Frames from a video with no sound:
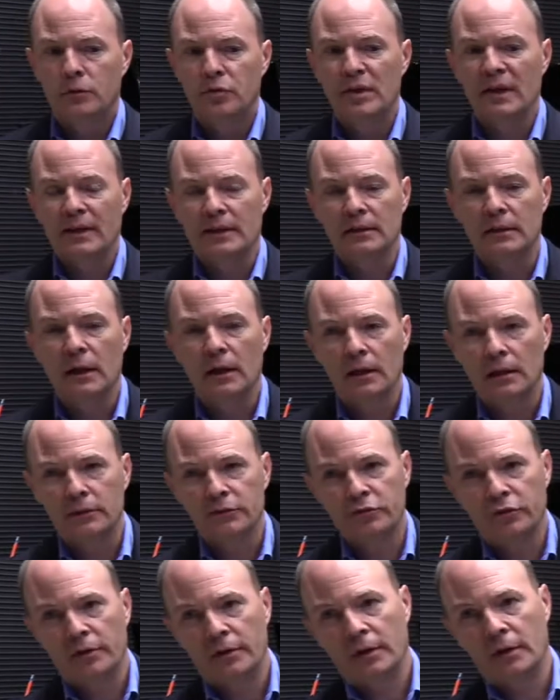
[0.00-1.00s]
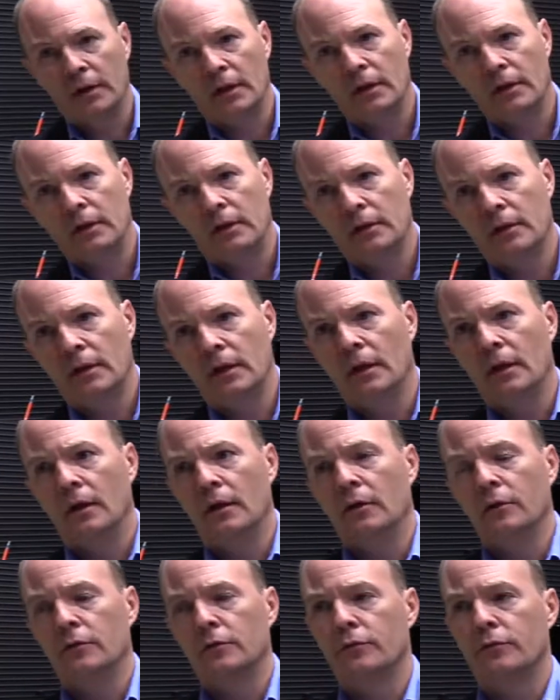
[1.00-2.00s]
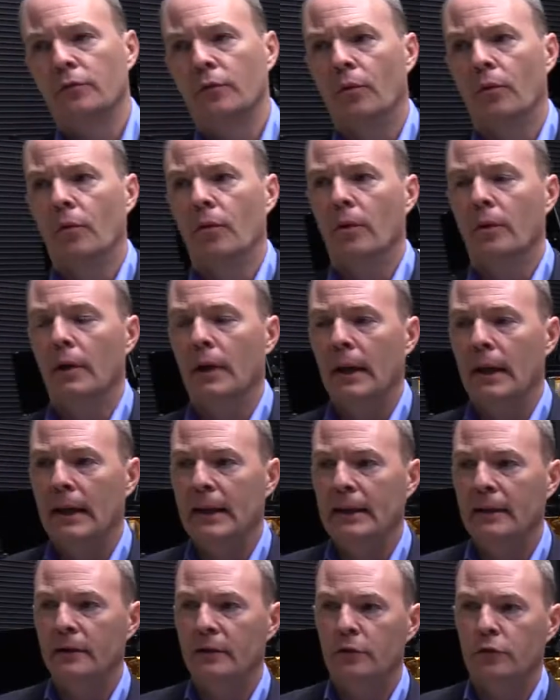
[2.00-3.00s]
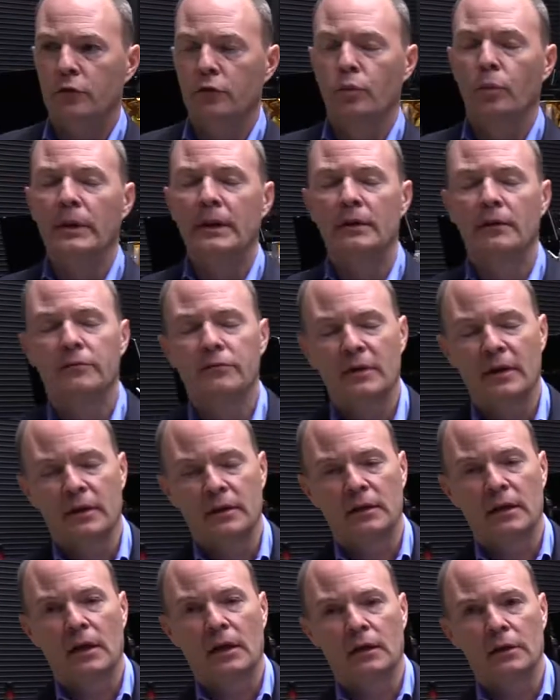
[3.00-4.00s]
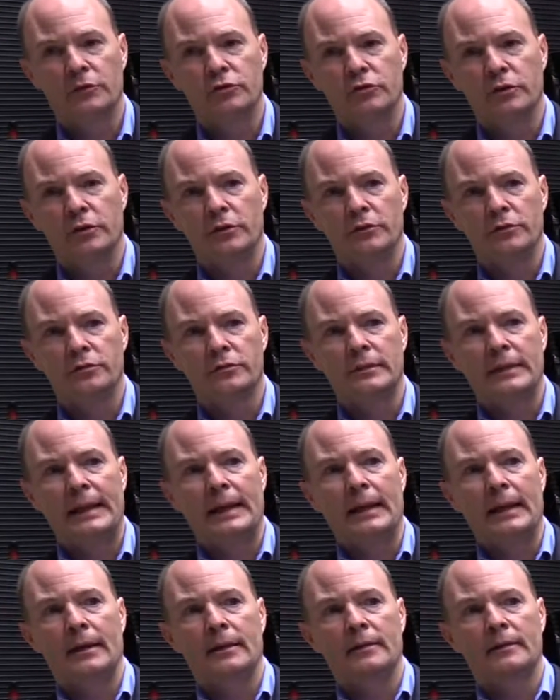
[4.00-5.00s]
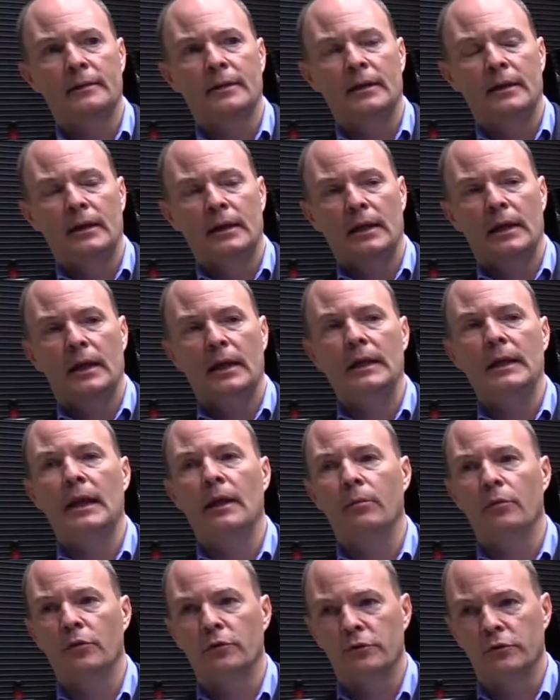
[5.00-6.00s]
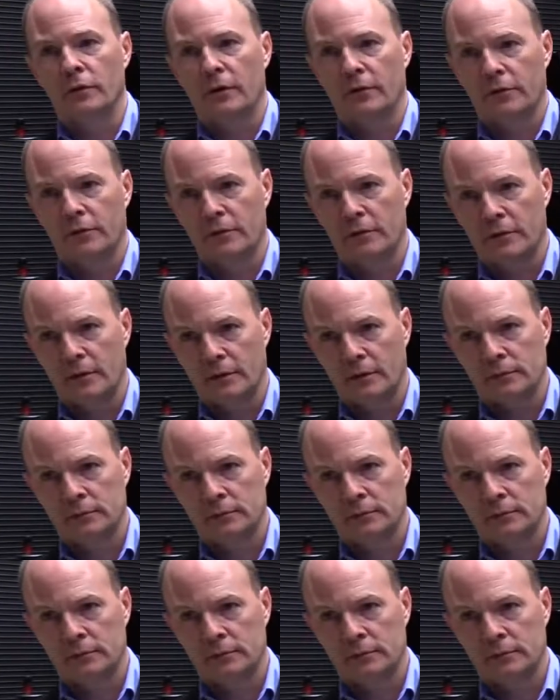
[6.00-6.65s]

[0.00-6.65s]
technology need is for a suite of technologies that enable servicing.